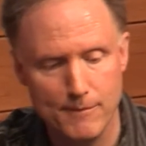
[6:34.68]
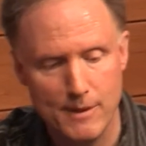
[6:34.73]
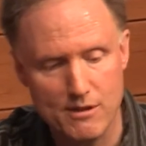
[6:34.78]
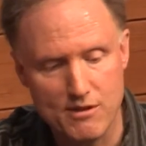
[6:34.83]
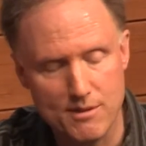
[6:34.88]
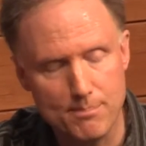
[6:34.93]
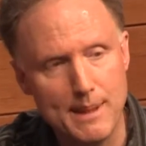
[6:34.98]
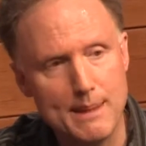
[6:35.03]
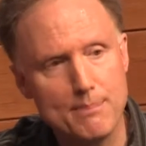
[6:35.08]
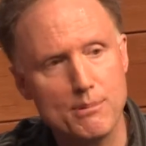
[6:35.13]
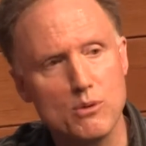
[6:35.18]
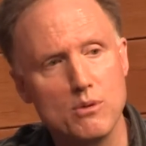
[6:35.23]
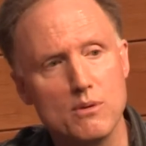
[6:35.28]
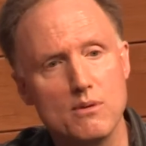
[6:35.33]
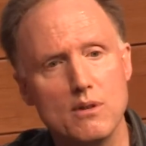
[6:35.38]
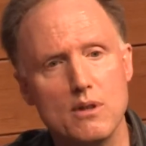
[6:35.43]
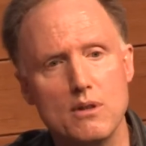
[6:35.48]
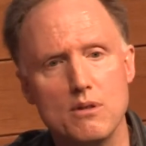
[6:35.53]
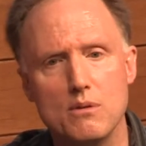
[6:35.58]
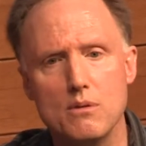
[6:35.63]
there's people
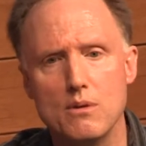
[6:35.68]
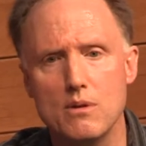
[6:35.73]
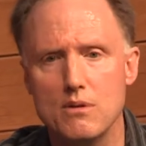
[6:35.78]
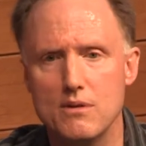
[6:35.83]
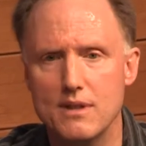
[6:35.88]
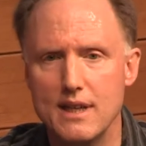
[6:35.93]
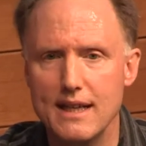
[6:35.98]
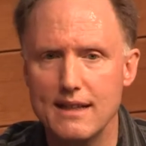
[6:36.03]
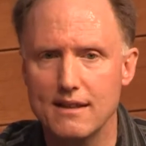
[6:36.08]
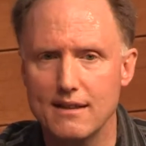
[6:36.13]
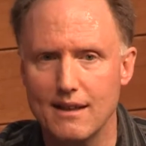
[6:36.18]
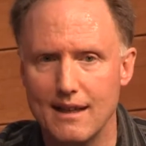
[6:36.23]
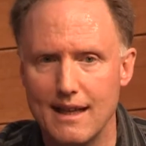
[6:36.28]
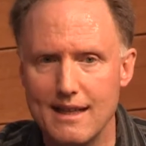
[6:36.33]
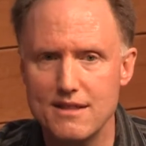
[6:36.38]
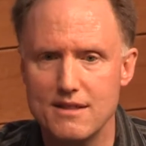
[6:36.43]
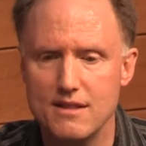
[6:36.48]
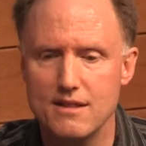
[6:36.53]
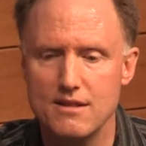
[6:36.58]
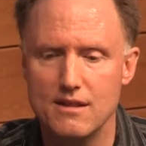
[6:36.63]
who take the
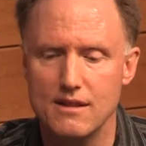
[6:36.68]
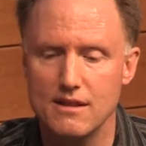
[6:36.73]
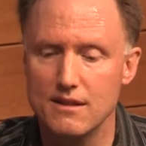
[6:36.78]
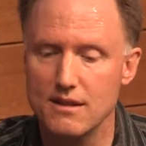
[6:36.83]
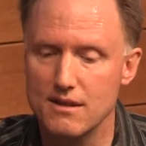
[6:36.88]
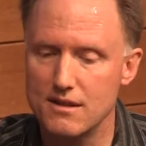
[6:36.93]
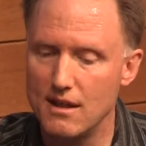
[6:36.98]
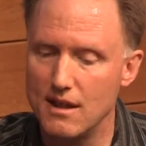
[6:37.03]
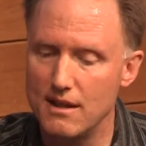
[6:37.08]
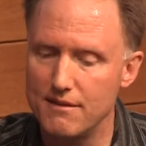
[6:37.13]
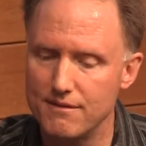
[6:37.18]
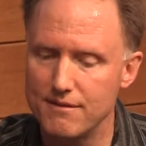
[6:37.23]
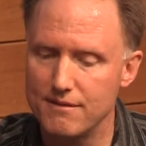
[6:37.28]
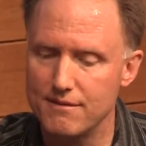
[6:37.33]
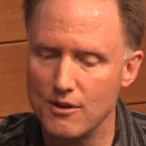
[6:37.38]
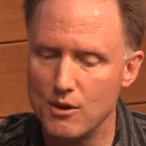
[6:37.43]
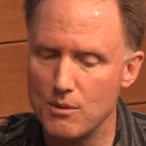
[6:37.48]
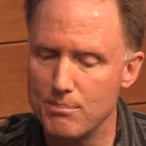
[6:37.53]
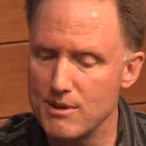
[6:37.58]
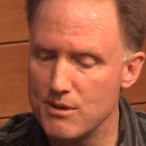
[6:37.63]
licensing, the
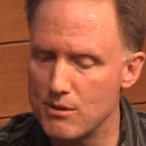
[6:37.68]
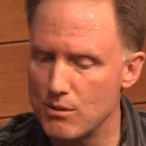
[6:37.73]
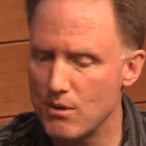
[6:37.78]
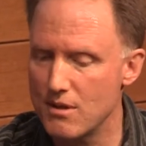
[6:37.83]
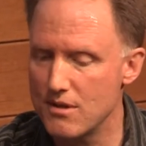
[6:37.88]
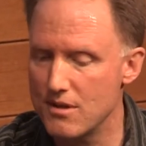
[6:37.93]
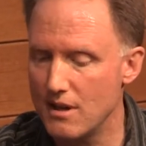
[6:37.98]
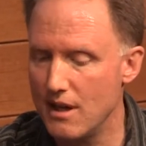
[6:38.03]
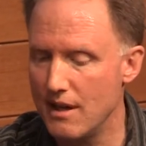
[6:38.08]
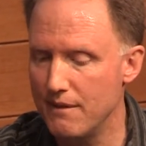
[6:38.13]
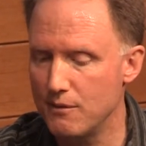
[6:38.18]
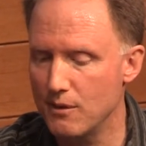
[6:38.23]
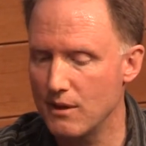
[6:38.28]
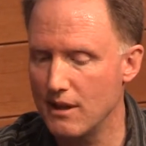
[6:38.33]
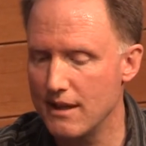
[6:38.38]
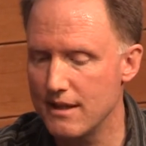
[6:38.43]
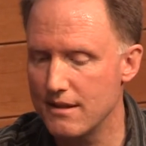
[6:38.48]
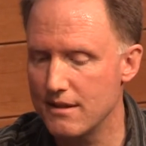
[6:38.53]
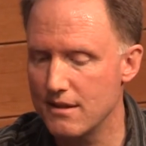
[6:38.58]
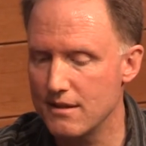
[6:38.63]
open source software
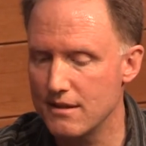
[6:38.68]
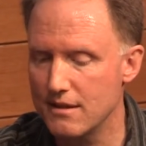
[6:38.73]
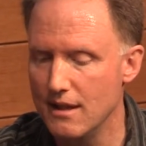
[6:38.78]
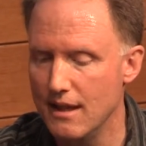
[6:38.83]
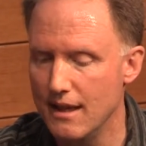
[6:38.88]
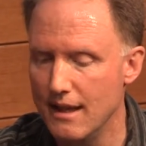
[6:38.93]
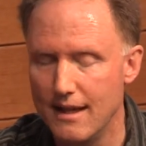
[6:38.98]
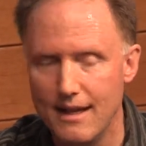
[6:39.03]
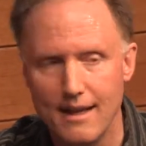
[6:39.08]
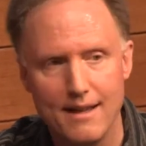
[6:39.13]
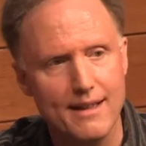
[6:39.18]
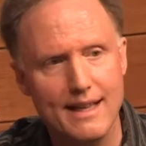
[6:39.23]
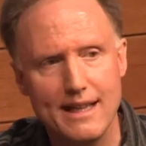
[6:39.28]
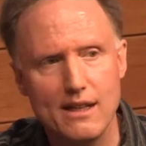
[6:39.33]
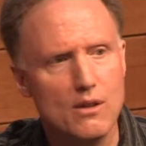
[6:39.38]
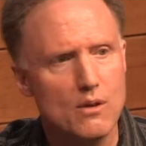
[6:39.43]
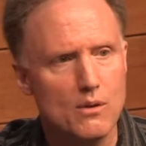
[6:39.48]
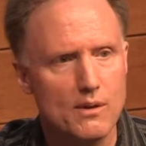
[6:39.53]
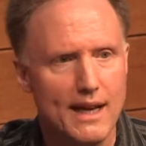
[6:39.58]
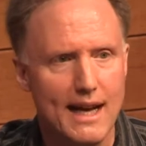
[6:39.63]
license. They
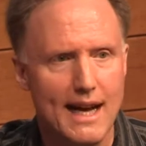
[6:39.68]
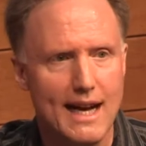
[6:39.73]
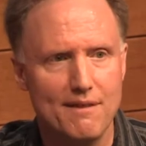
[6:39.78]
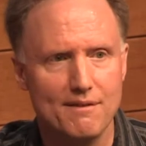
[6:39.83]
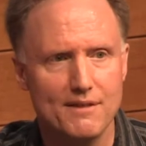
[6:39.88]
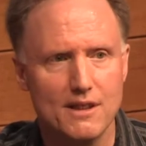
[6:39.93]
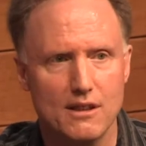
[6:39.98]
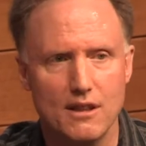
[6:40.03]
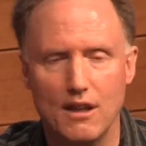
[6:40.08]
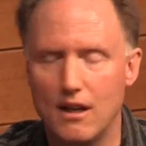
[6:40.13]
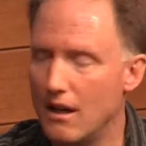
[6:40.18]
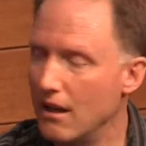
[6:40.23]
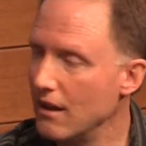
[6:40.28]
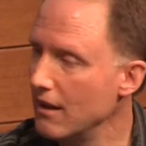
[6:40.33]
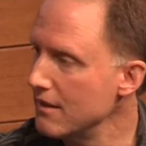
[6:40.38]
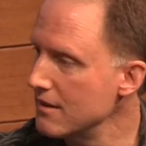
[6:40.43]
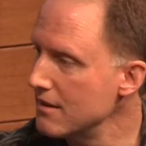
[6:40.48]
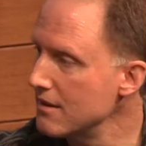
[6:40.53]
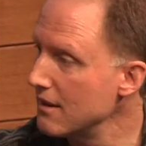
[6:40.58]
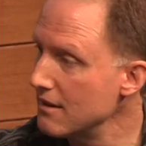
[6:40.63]
don't have to
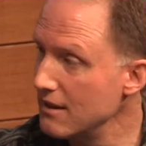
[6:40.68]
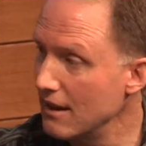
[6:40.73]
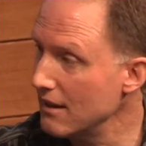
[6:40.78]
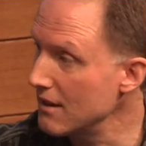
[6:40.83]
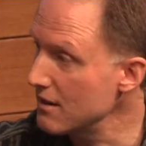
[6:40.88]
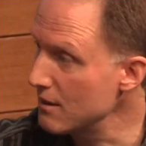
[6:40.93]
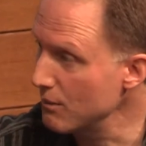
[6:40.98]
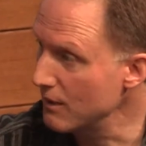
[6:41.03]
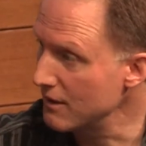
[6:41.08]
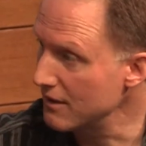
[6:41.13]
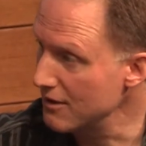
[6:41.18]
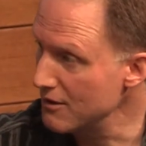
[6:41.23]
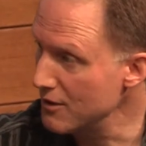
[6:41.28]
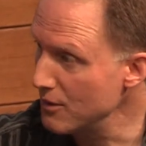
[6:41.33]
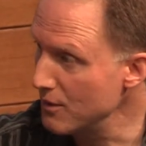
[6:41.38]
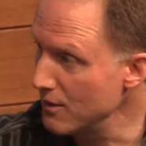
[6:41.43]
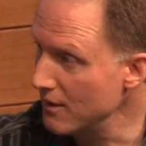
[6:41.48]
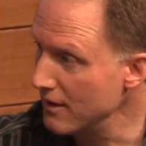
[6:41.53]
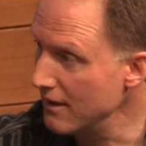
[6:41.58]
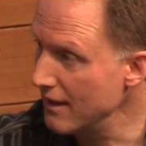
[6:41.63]
call us to tell us what they're
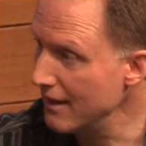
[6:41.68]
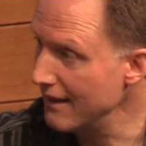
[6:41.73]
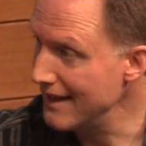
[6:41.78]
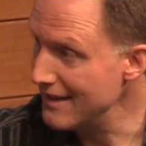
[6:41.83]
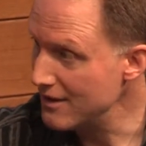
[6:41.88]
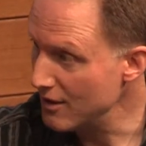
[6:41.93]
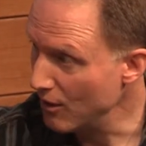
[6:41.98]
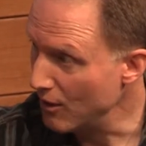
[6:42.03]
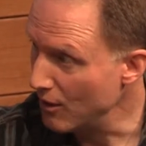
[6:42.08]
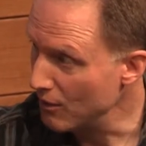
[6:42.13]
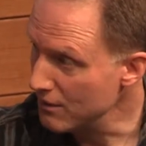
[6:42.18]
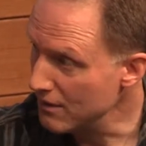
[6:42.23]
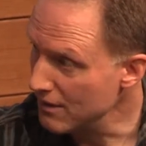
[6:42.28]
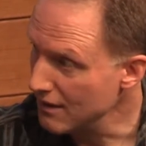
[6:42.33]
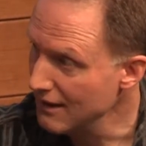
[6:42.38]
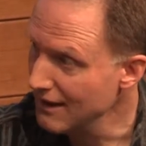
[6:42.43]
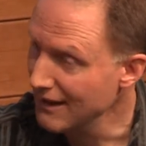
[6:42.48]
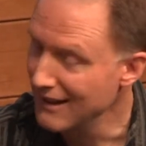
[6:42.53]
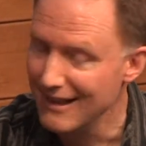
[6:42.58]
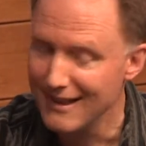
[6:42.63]
doing, and they don't.
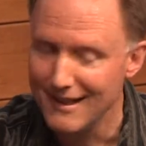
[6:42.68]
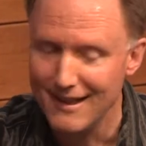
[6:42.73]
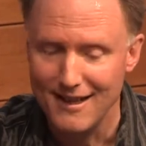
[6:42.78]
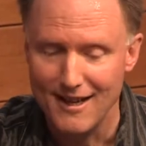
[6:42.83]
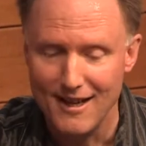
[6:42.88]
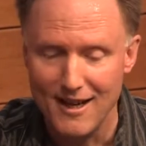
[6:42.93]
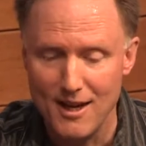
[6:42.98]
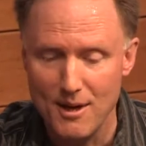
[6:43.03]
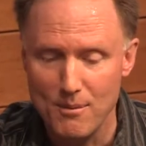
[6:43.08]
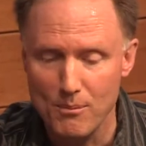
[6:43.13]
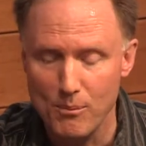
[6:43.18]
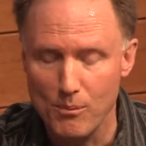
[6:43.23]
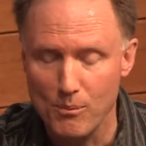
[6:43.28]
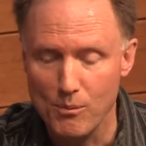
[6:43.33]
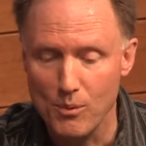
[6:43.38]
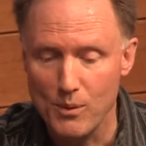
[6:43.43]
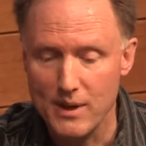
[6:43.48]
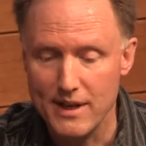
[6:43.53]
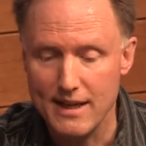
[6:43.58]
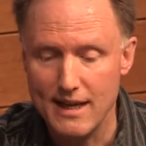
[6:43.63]

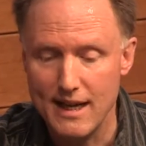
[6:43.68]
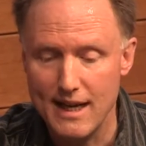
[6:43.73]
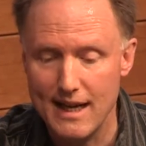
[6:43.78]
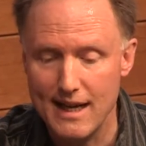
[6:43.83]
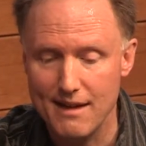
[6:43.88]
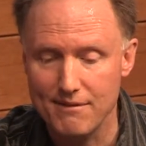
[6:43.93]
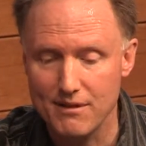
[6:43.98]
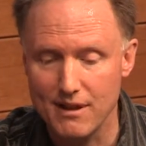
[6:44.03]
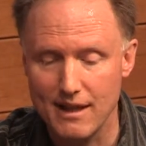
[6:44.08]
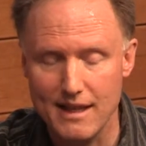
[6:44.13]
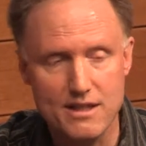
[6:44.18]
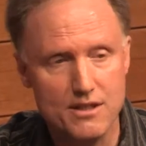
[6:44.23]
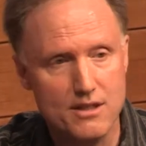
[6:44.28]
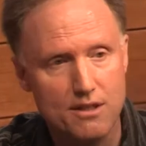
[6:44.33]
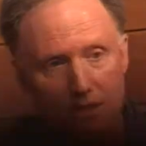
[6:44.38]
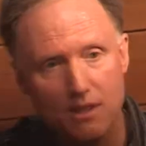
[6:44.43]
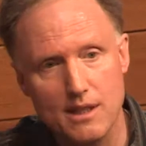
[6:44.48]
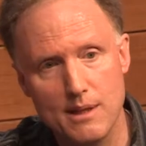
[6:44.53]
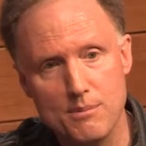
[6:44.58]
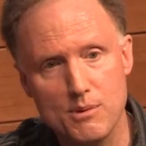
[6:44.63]
We have
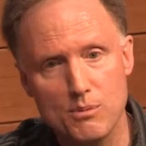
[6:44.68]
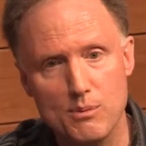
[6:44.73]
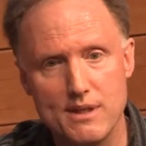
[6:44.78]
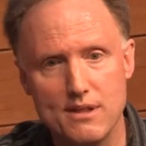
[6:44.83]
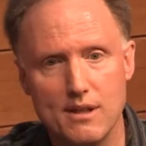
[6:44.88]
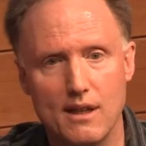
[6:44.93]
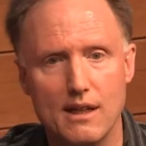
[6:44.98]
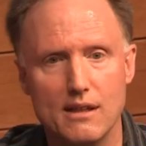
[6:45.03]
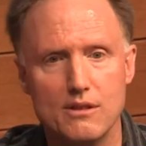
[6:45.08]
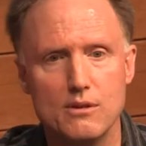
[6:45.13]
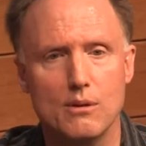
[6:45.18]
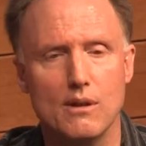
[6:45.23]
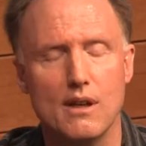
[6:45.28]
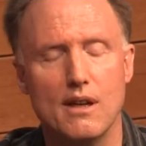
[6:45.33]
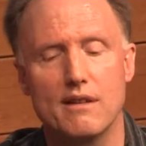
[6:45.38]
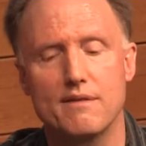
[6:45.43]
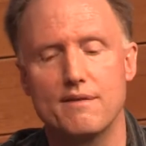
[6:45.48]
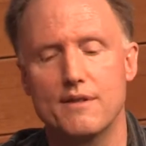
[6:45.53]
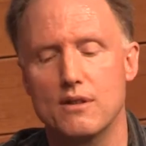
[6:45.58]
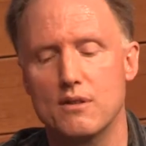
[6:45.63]
relationships. We talk to a
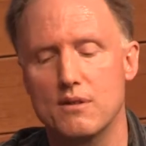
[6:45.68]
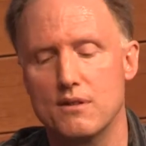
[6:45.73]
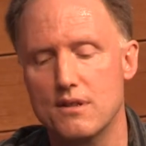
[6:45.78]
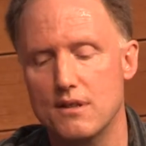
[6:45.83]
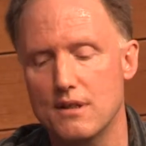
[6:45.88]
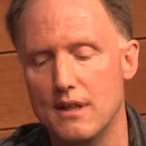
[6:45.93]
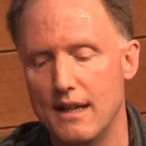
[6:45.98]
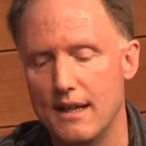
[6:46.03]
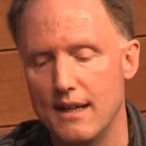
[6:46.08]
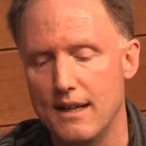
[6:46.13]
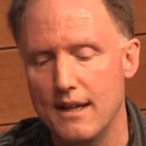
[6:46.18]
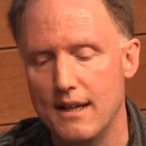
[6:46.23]
lot of folks.